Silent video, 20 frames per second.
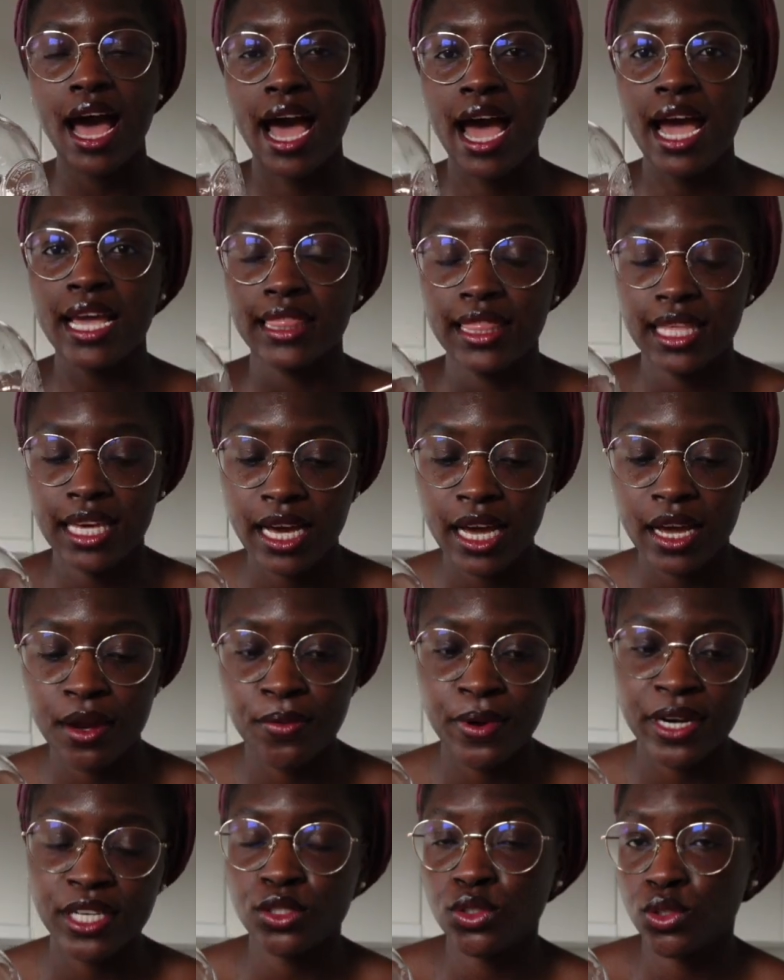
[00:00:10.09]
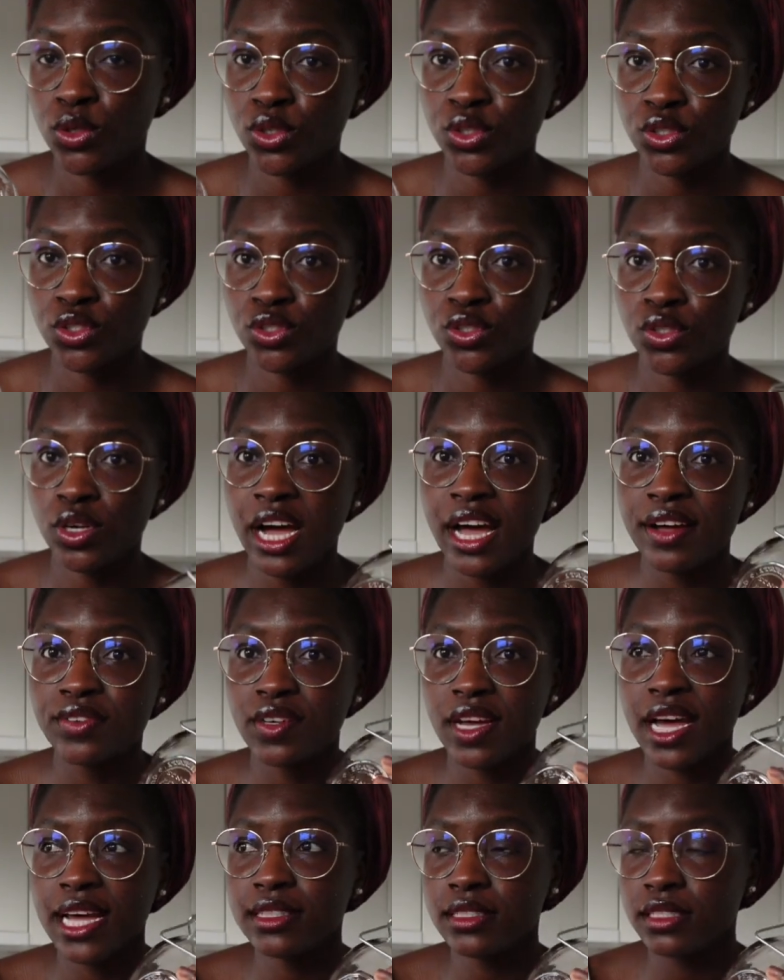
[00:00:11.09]
I think I already told you, I've
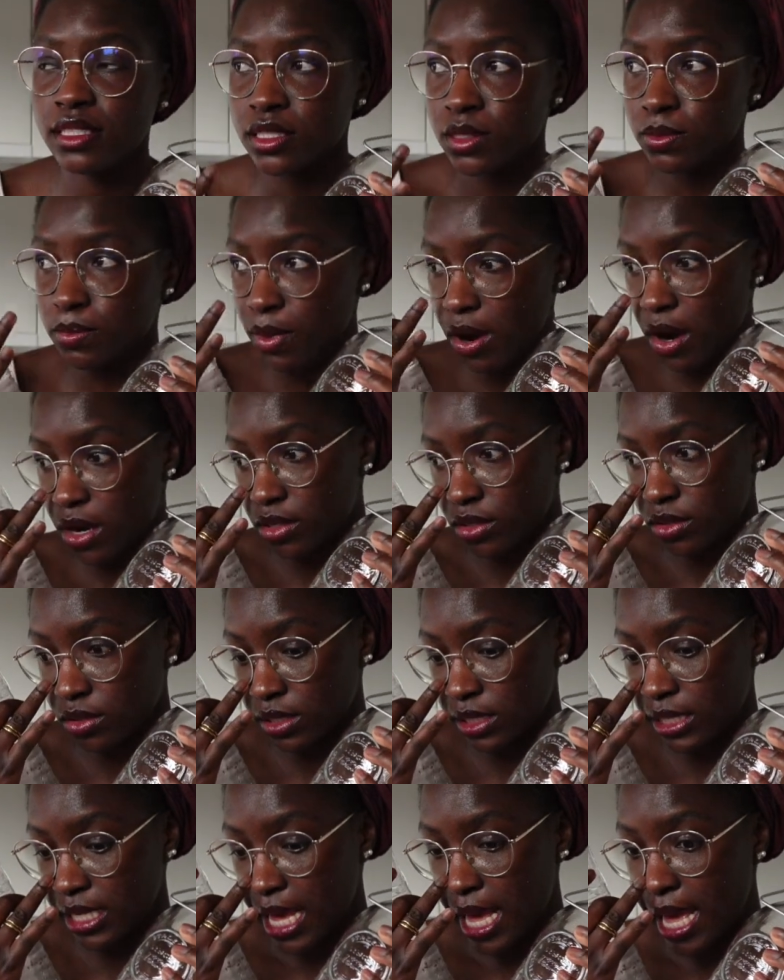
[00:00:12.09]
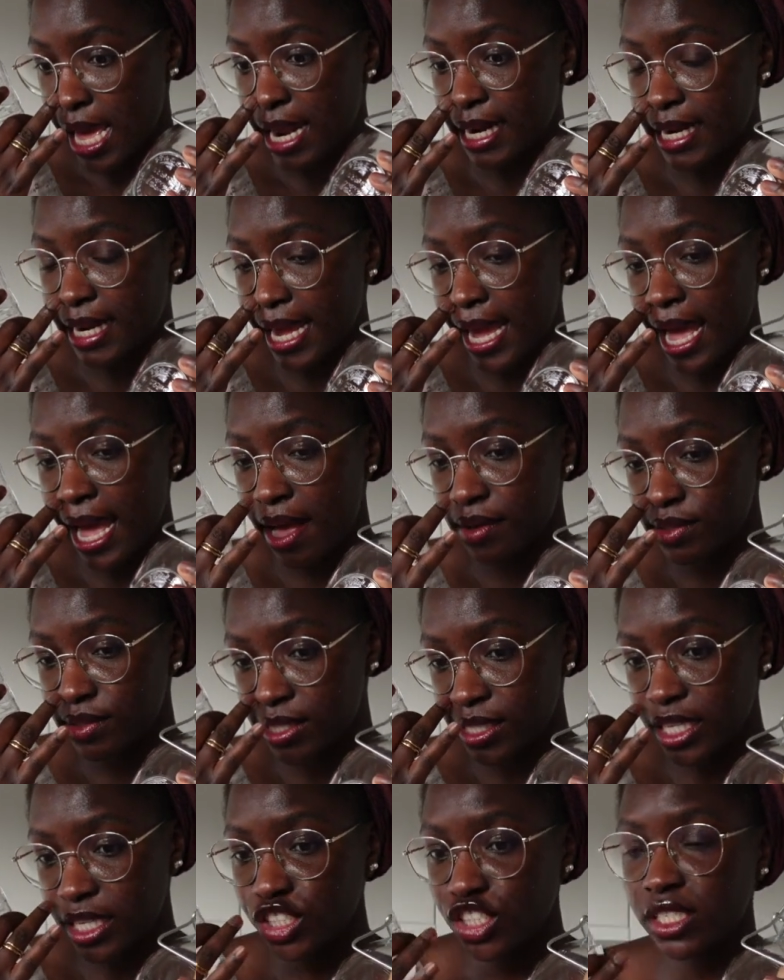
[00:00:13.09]
got these bottles and they have
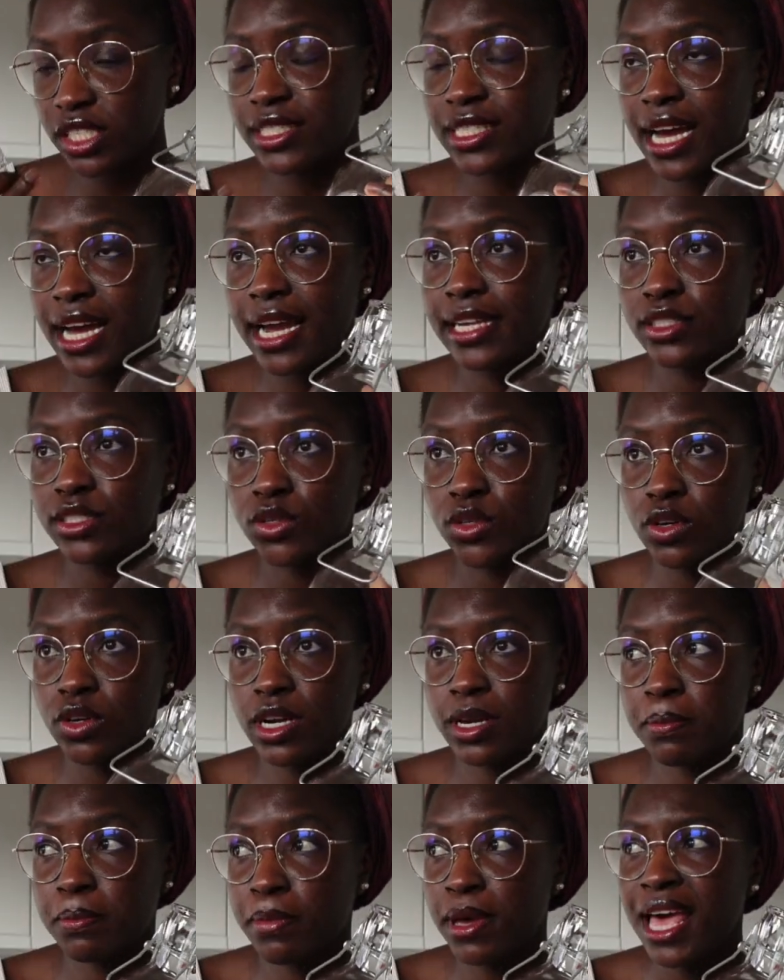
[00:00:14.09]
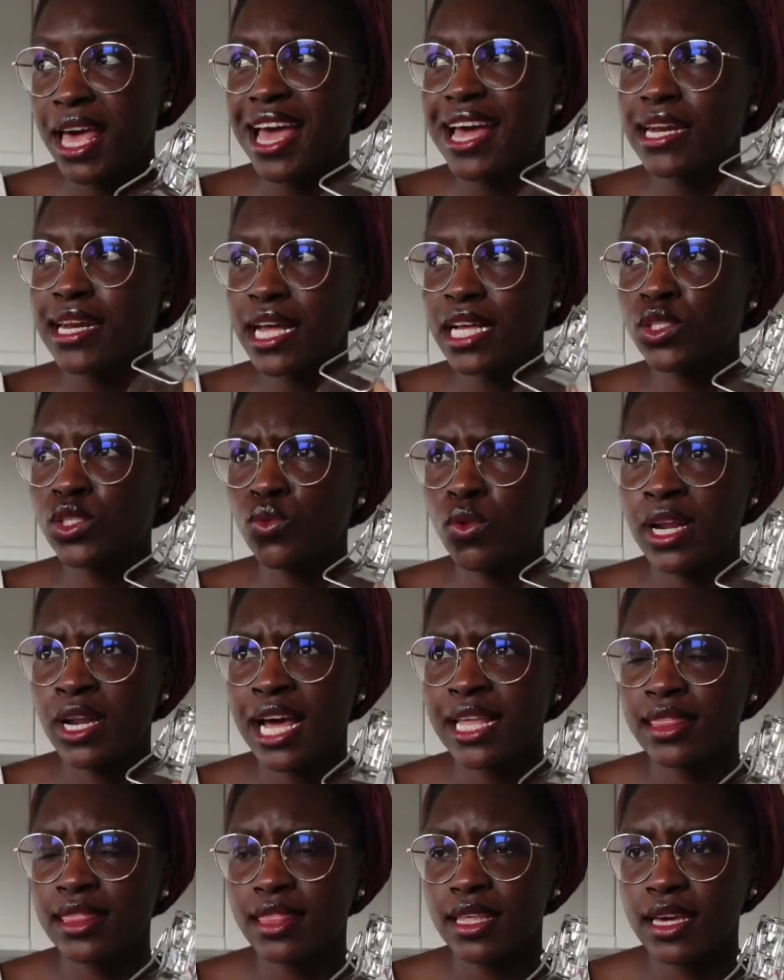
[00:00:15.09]
such a tight grip, and that's what
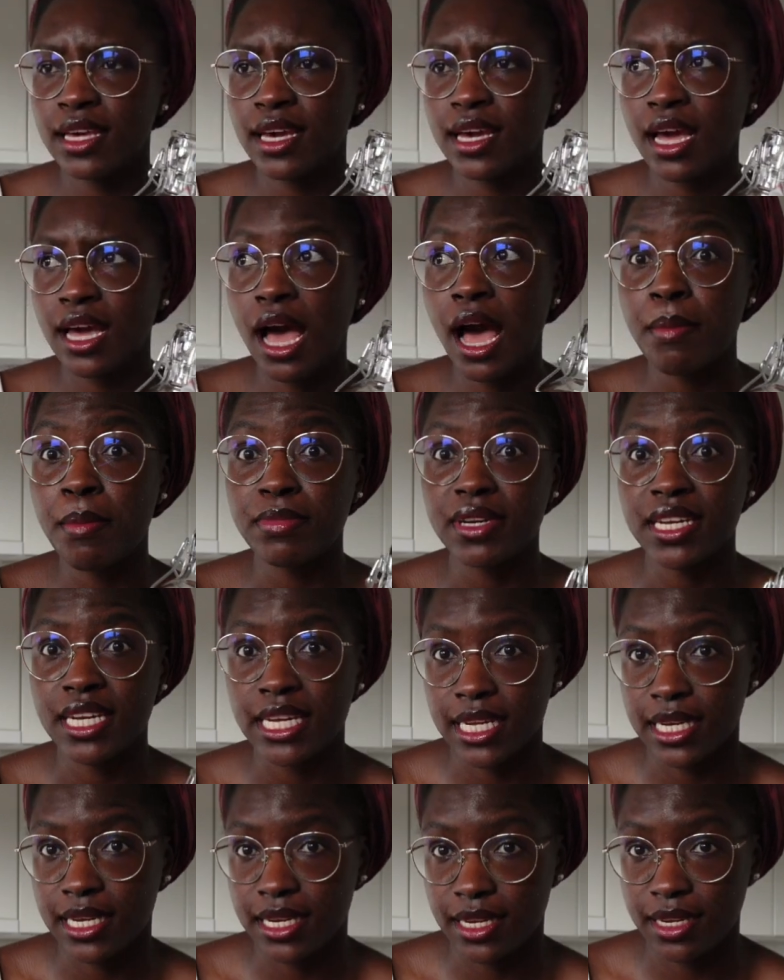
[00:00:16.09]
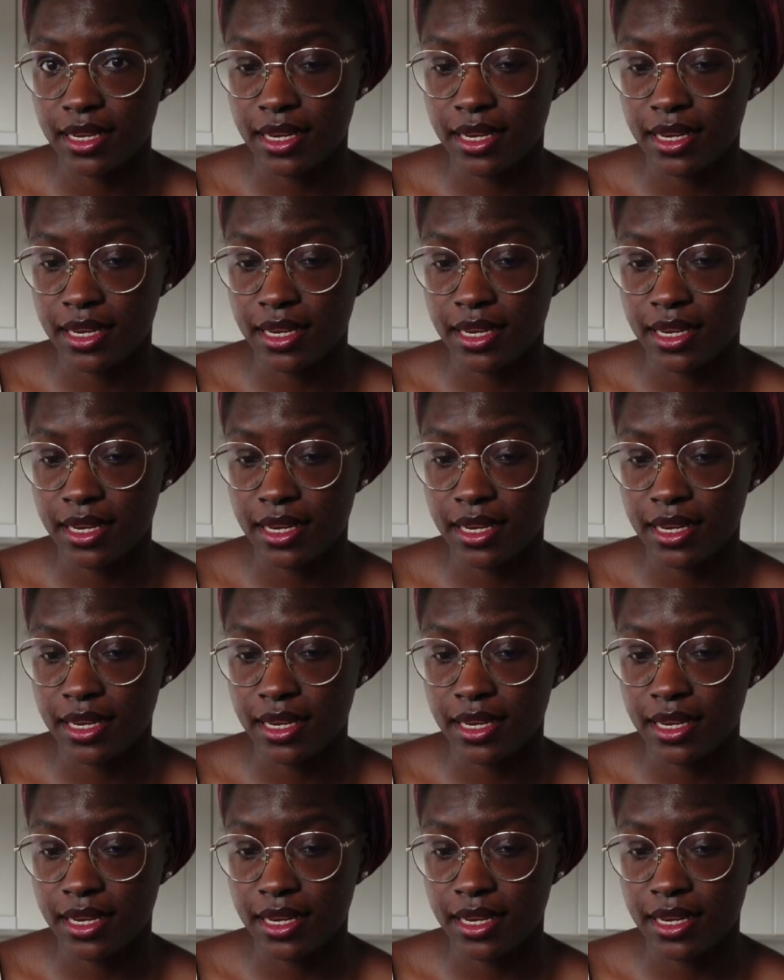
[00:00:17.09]
I think I'm needing.